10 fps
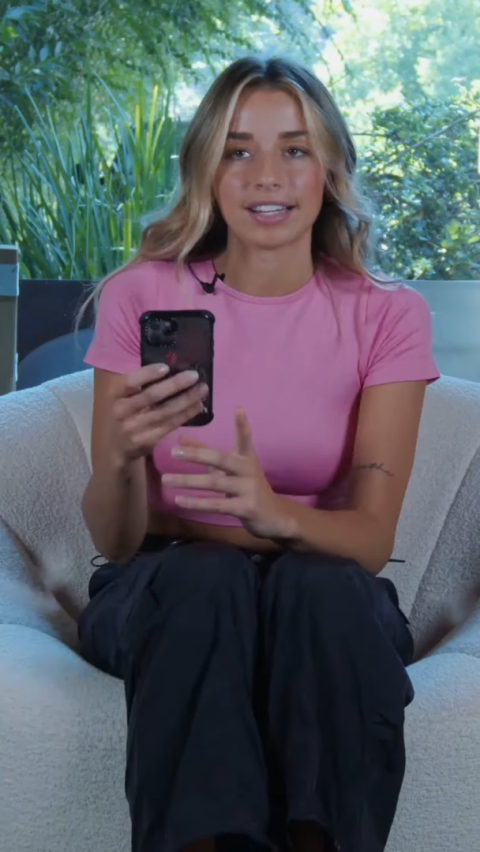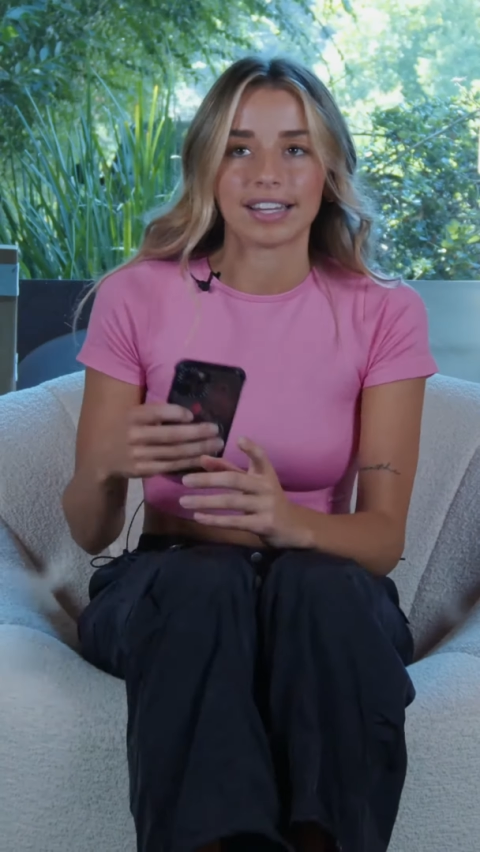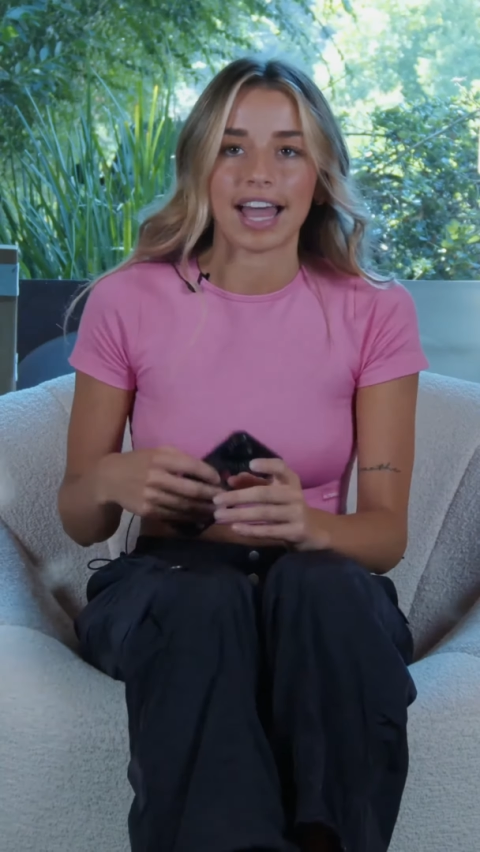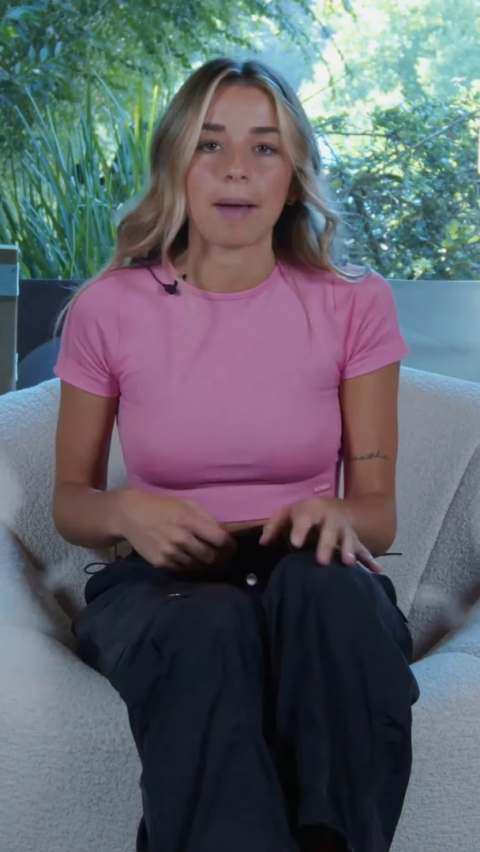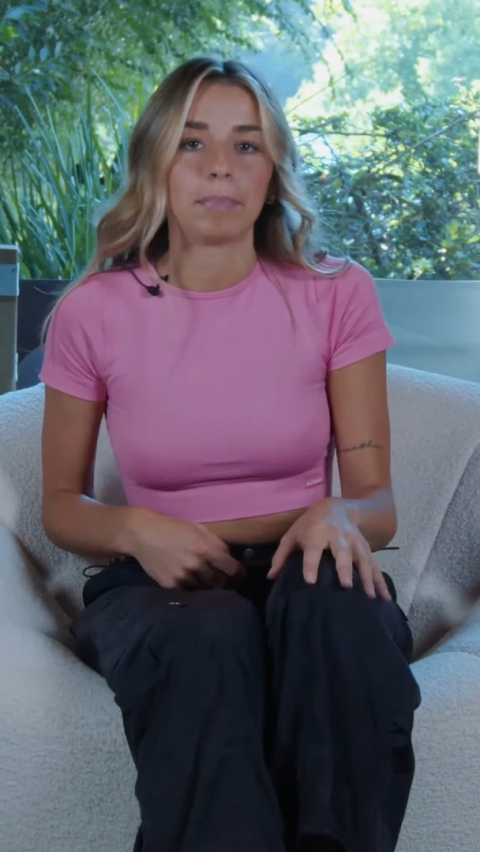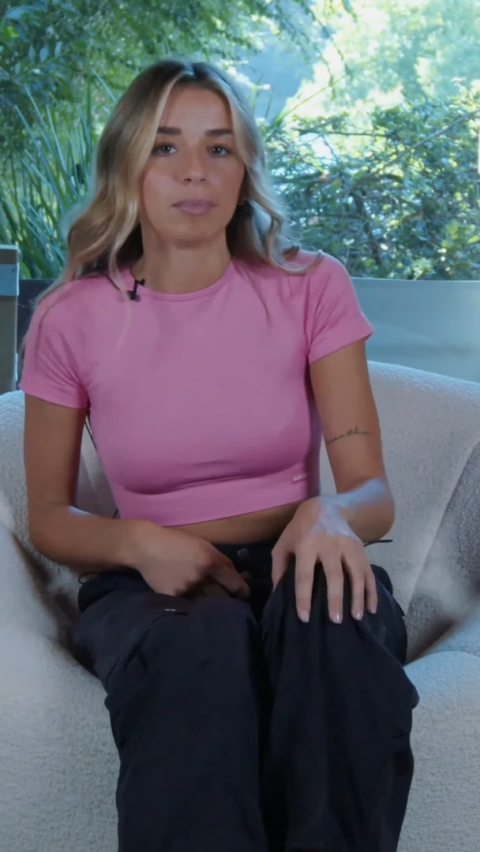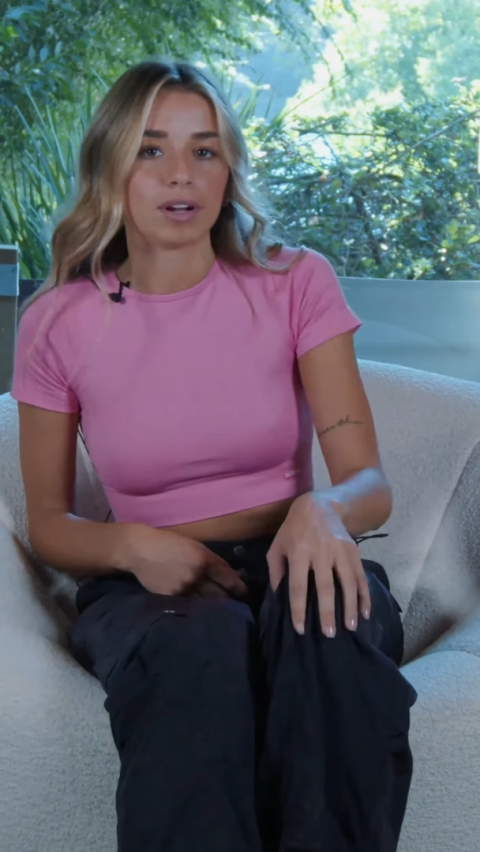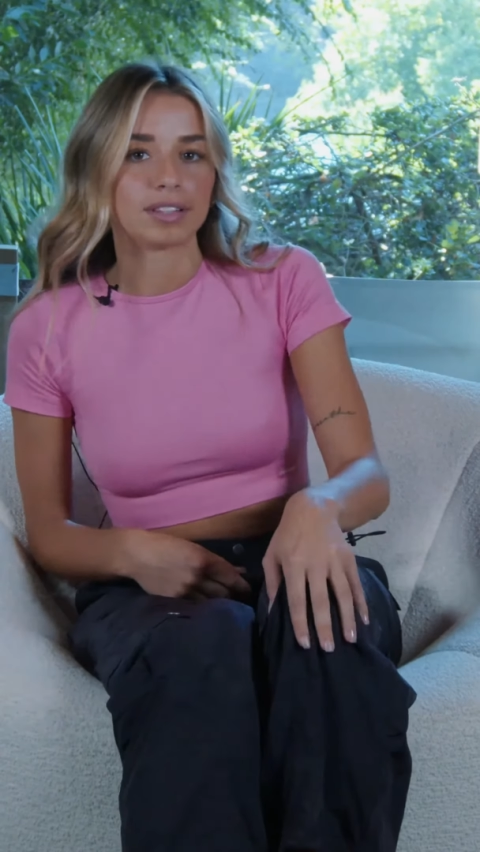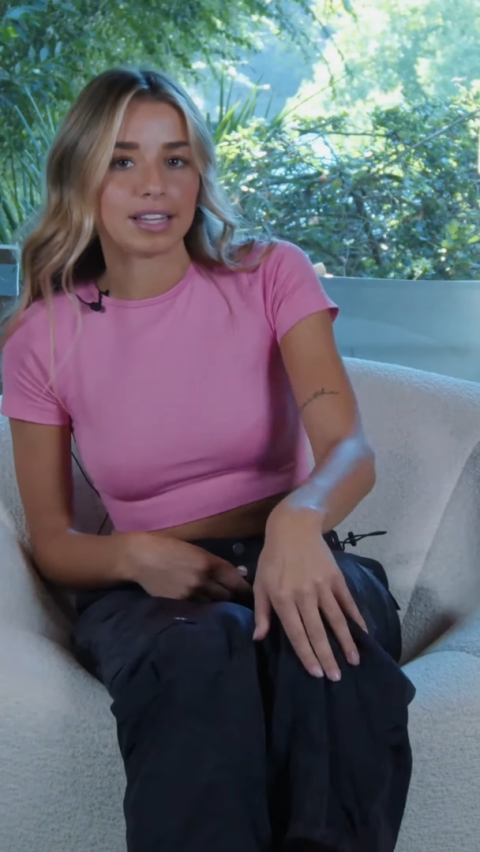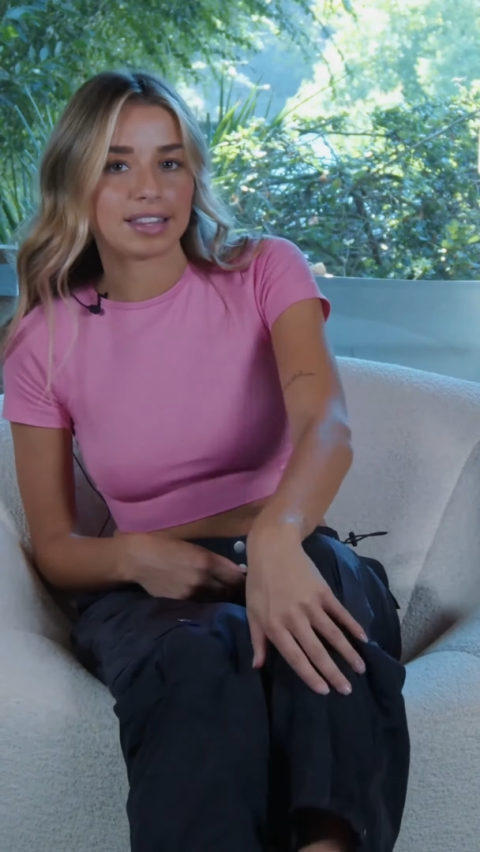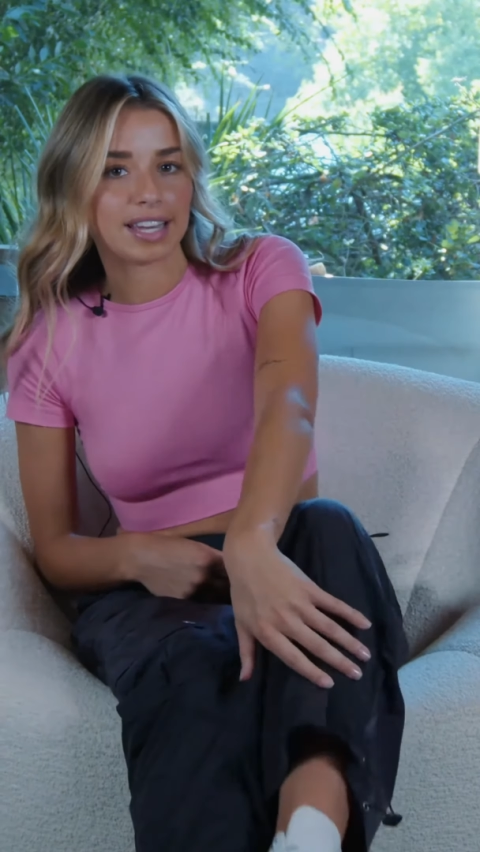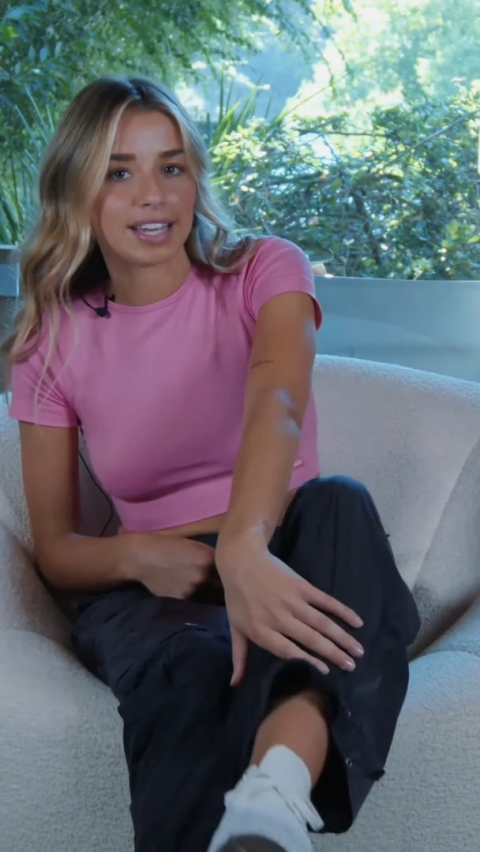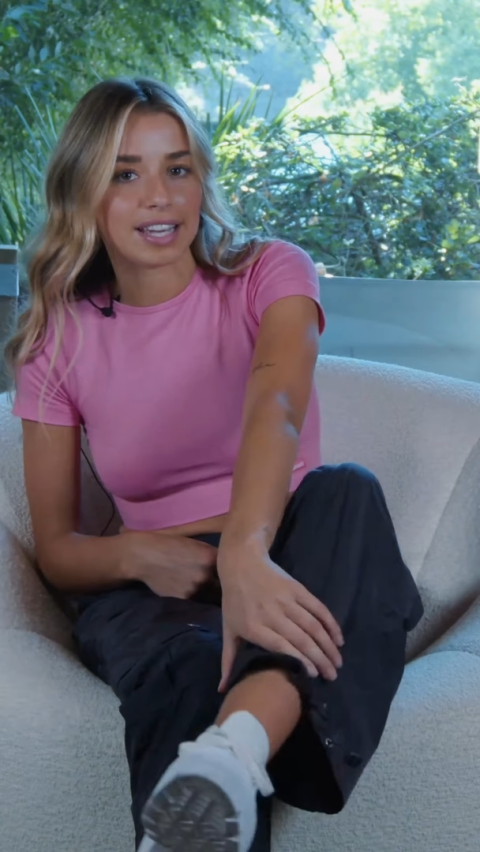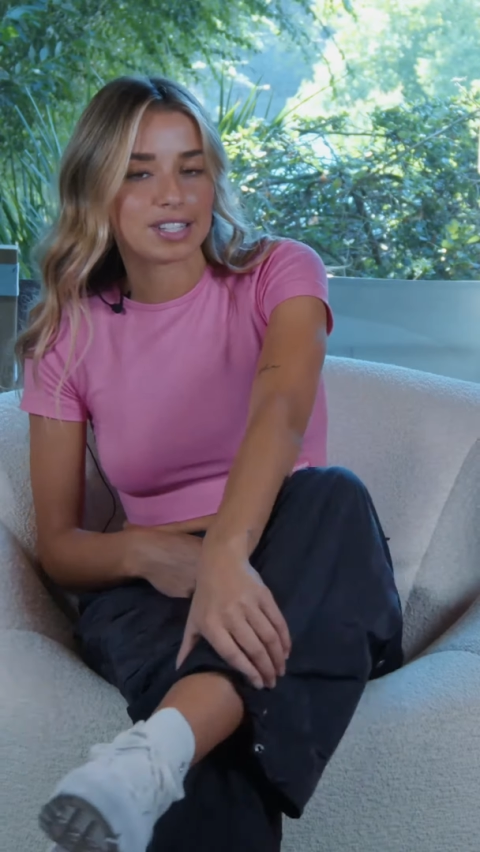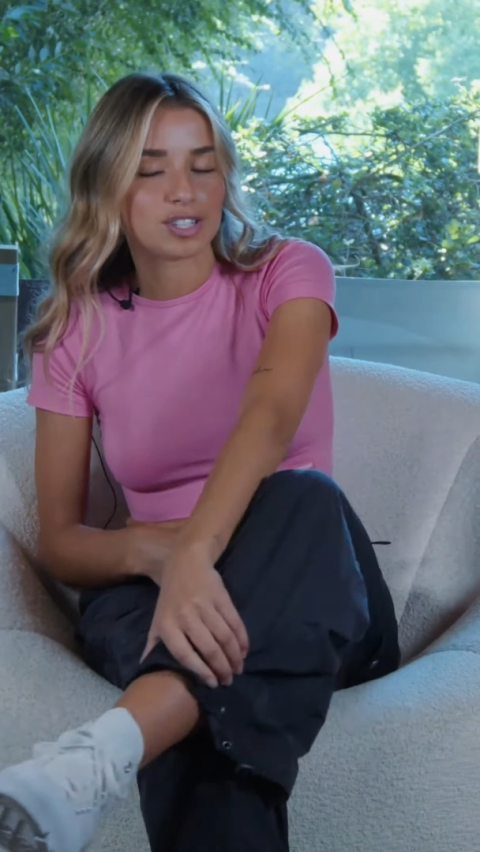The happy birthday
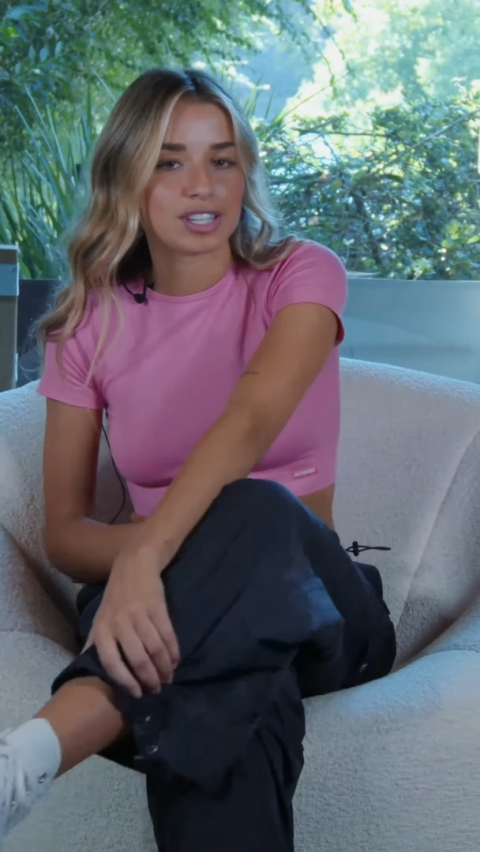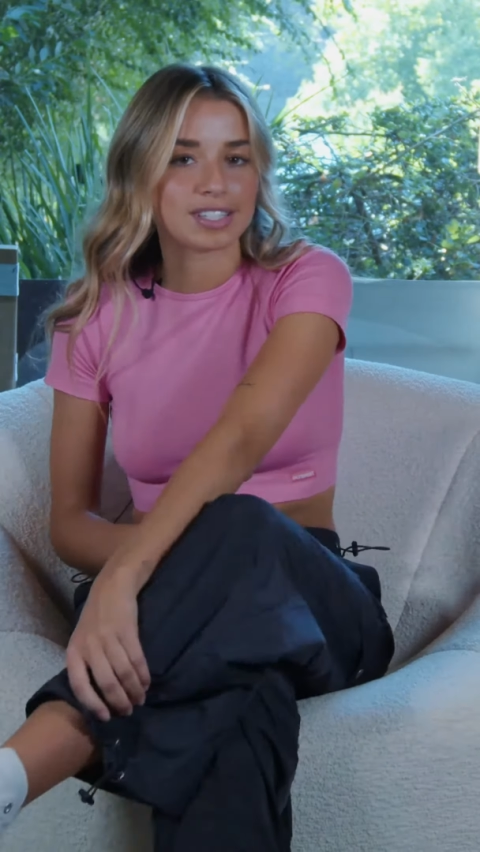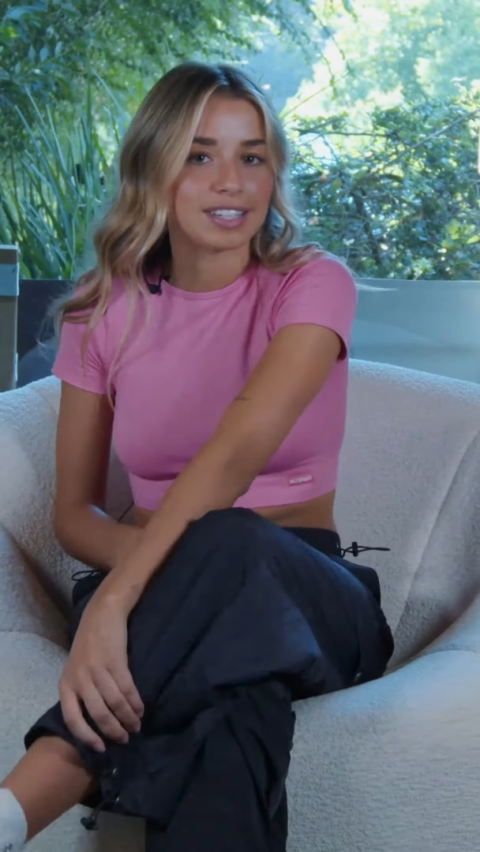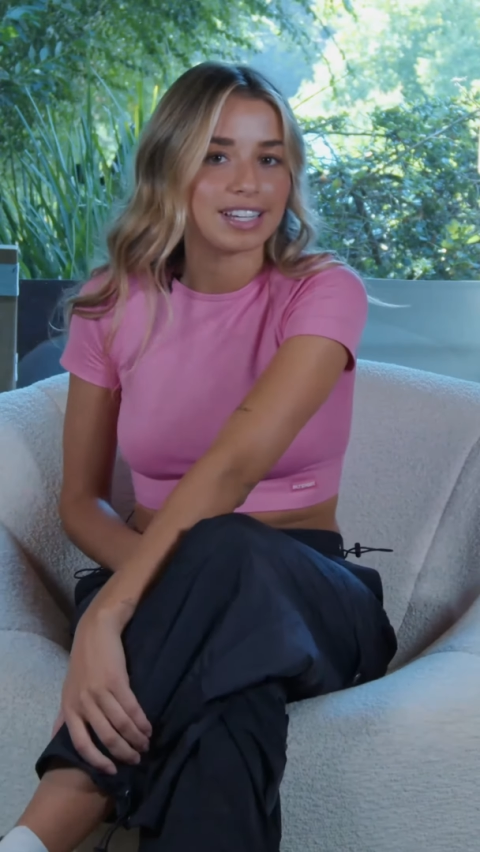thing is just